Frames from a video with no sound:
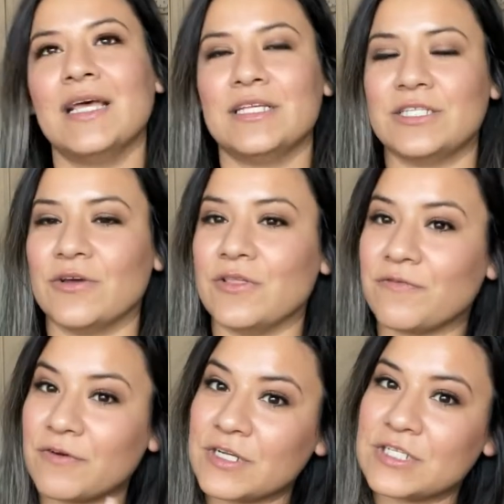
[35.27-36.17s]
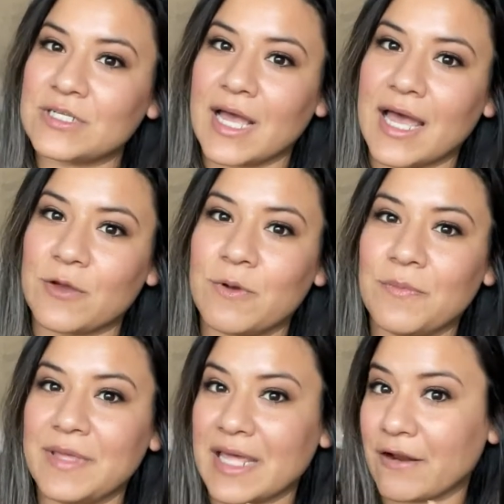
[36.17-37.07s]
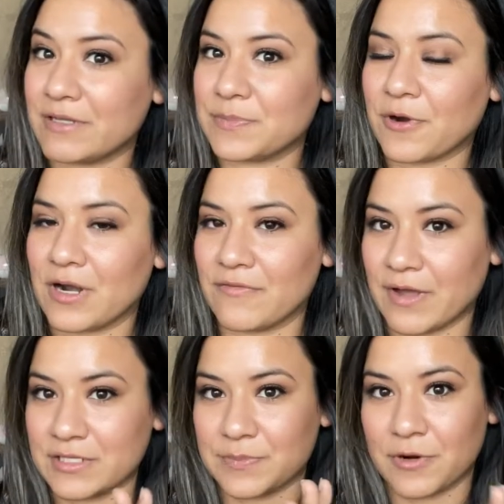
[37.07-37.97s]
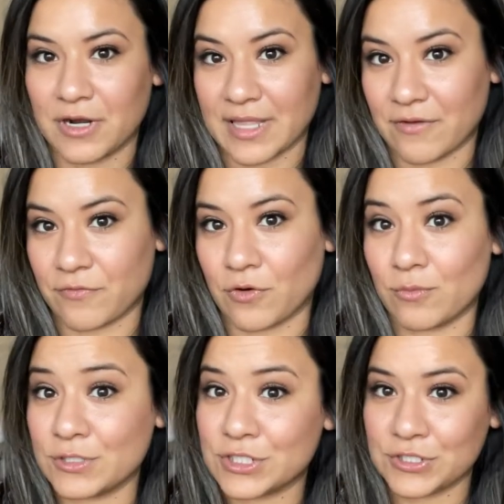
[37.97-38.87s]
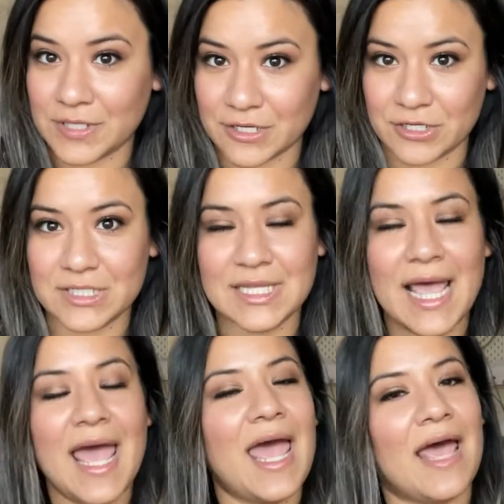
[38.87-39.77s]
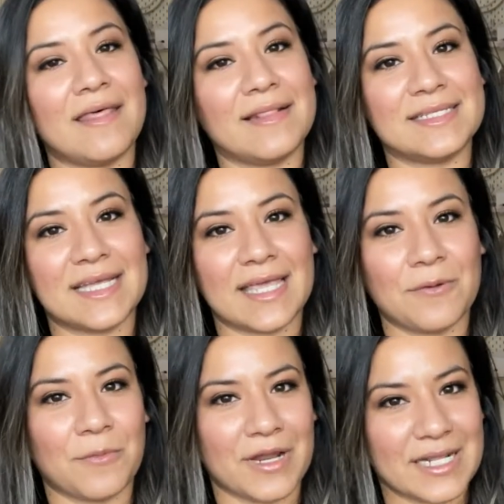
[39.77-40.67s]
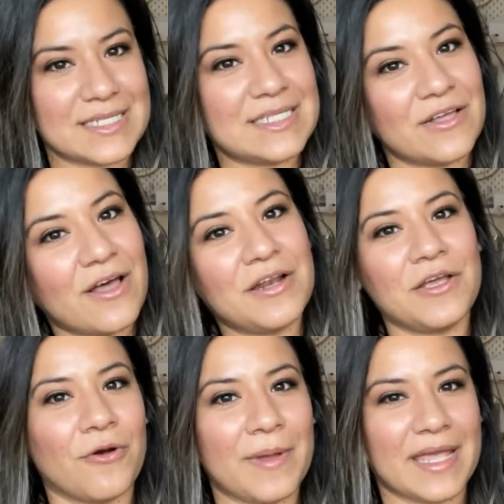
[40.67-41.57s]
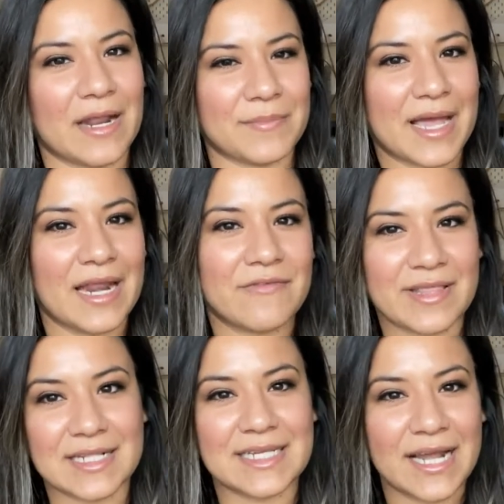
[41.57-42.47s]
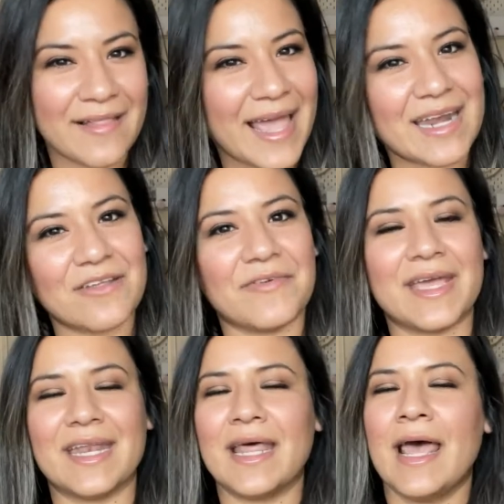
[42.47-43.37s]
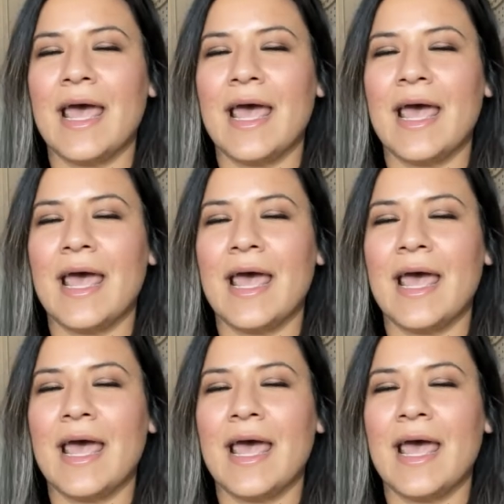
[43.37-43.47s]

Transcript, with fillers: So the first uh, quilt bee that I was a part of, I was a part of that for almost two years. And then the second one is still ongoing and I'm kind of at the tail end of it.